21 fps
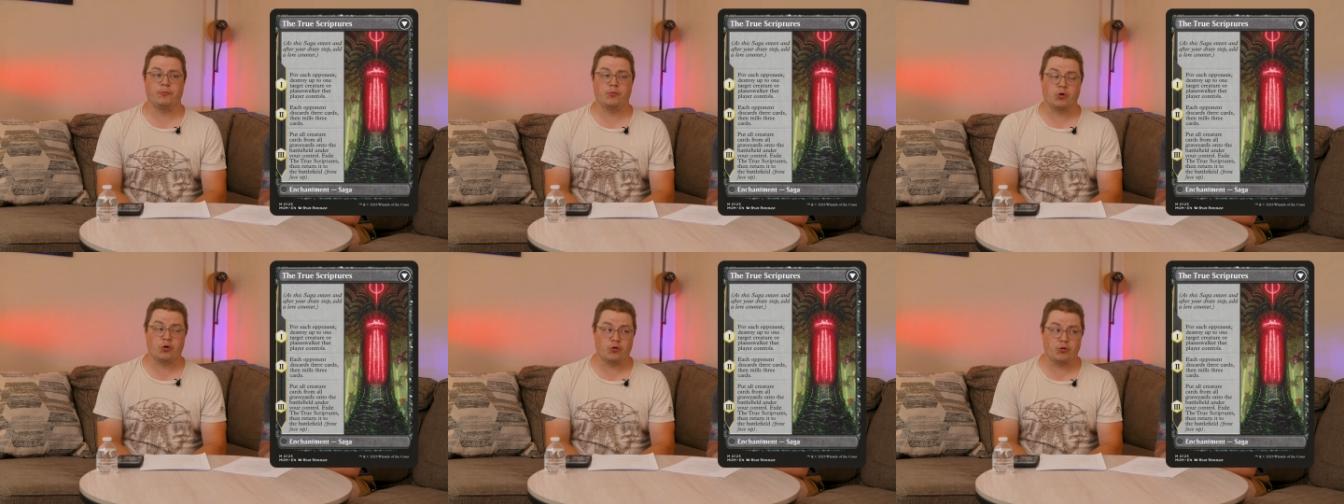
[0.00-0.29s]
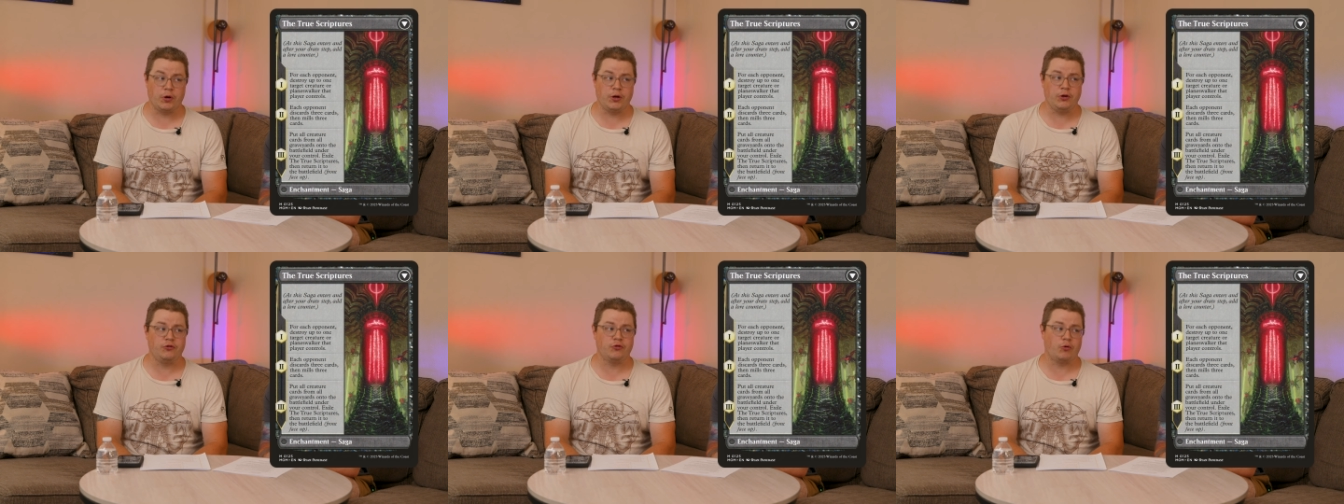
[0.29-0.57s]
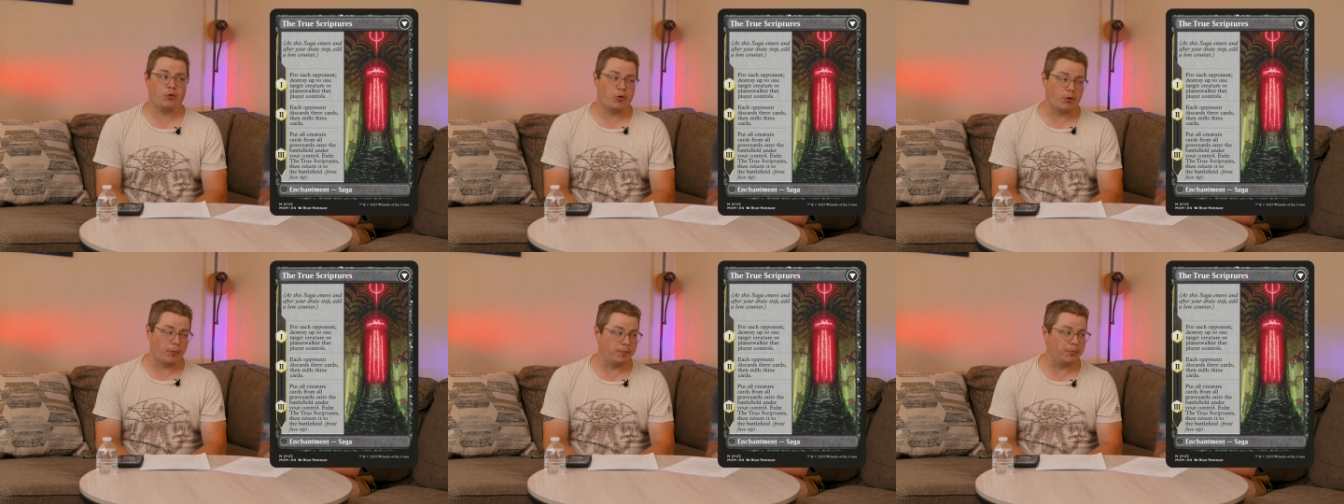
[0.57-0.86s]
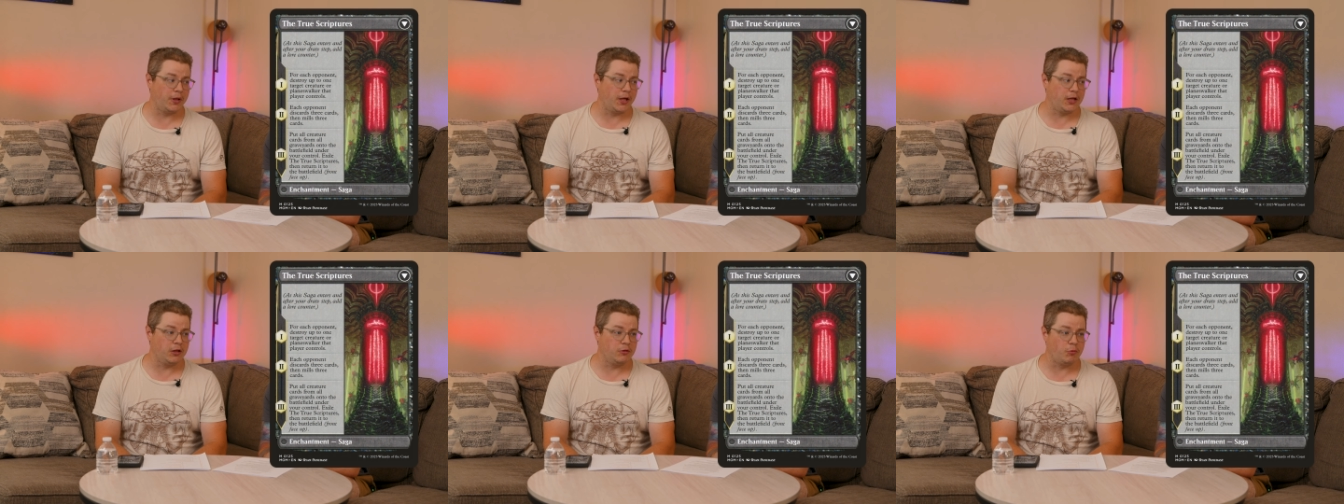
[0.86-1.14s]
creature or
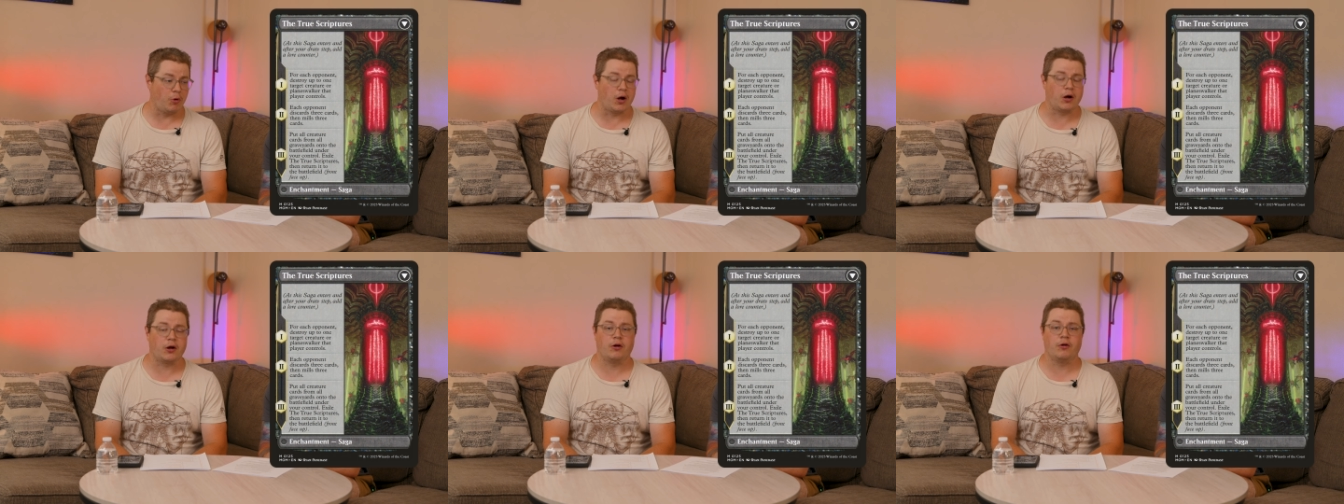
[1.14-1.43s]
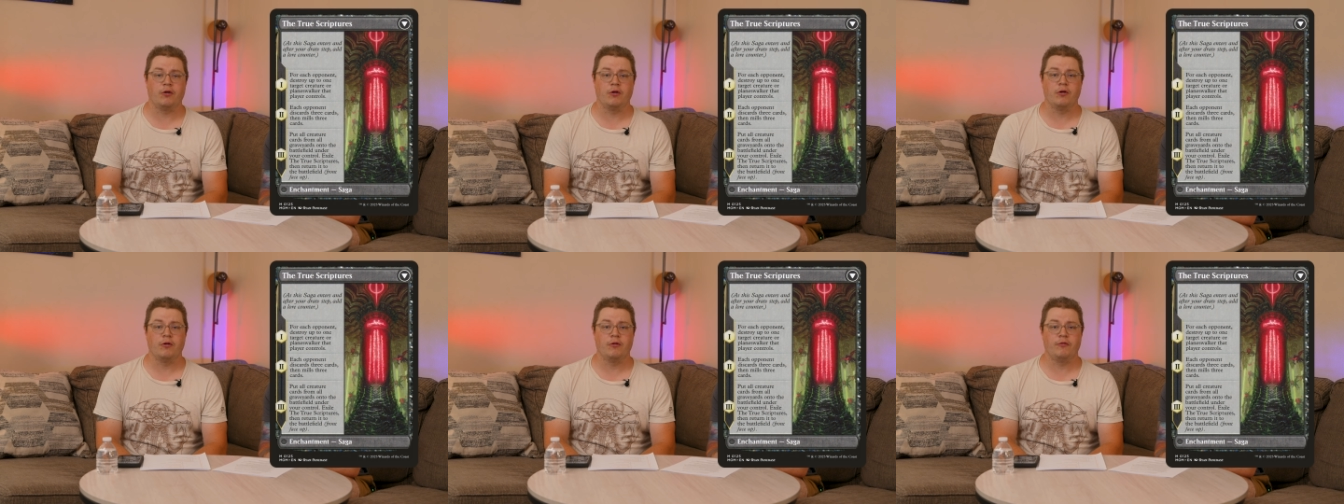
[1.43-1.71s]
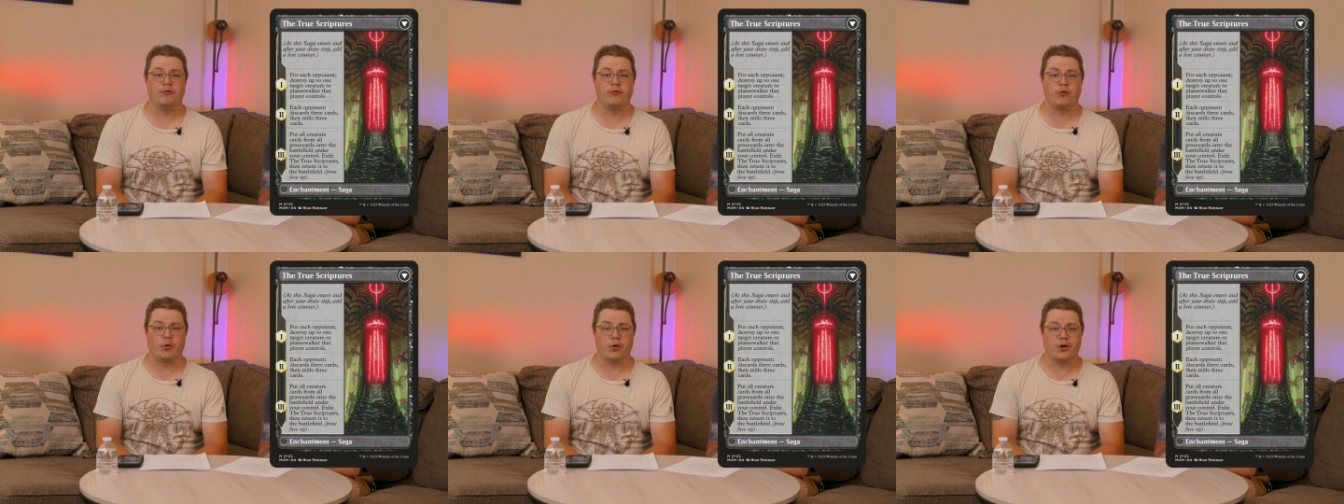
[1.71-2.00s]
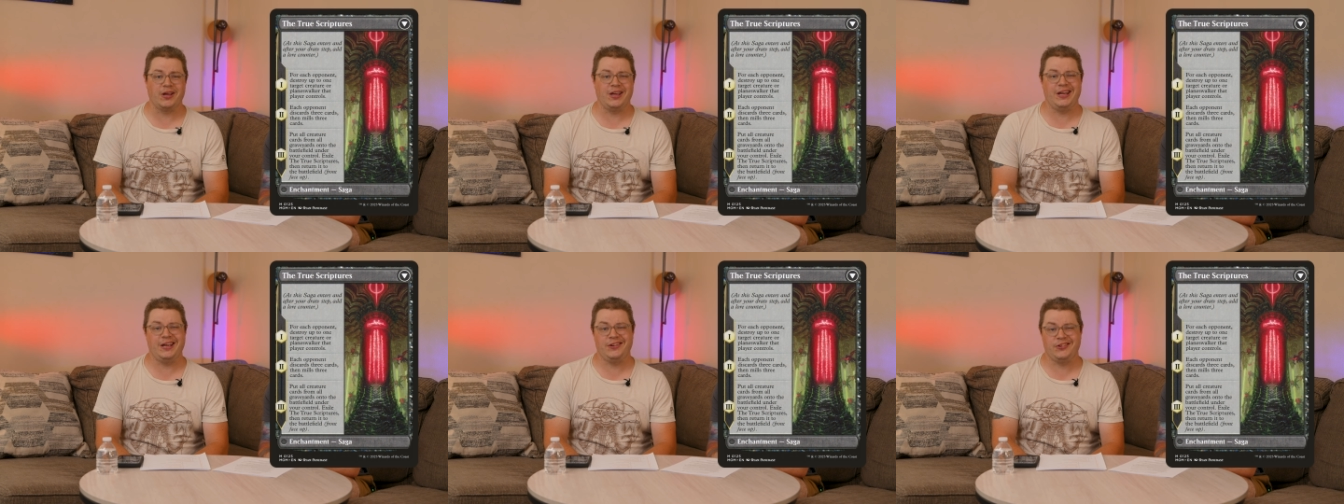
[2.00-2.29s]
planeswalker for
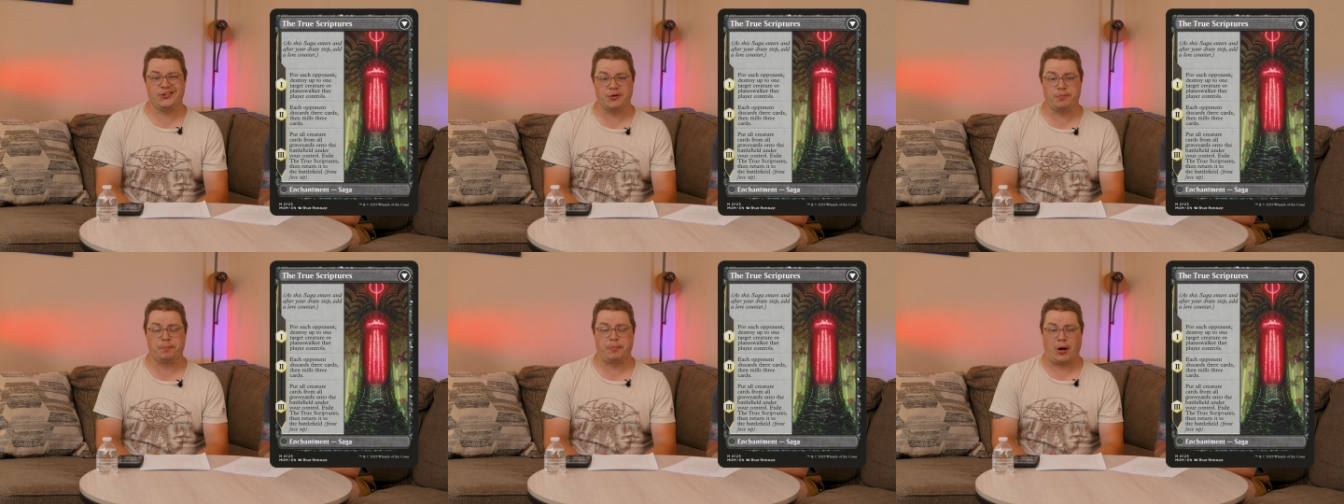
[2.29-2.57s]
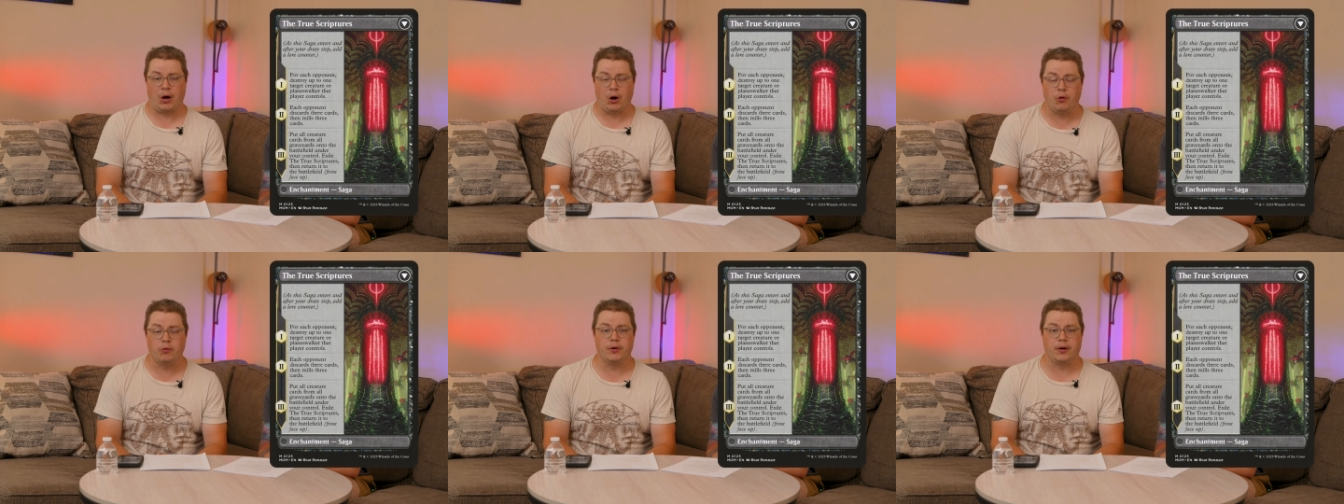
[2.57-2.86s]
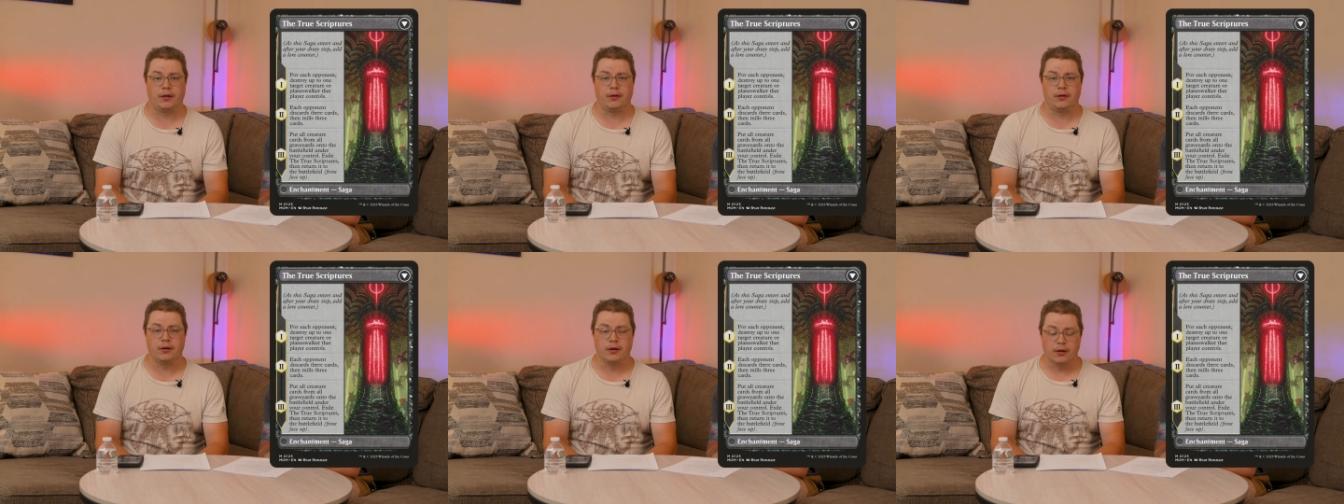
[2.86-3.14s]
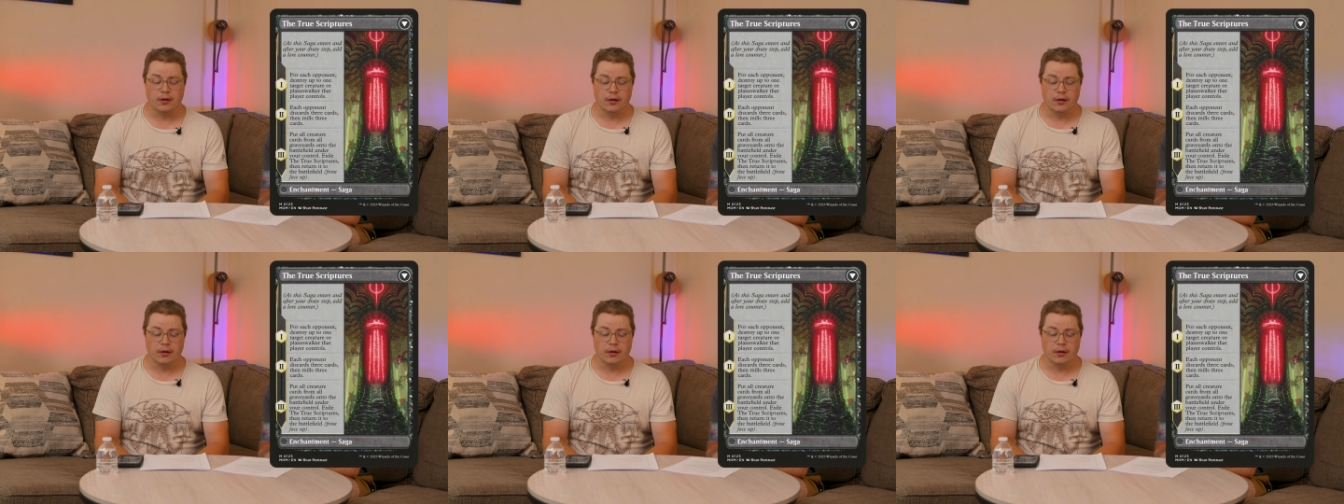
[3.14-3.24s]
each opponent.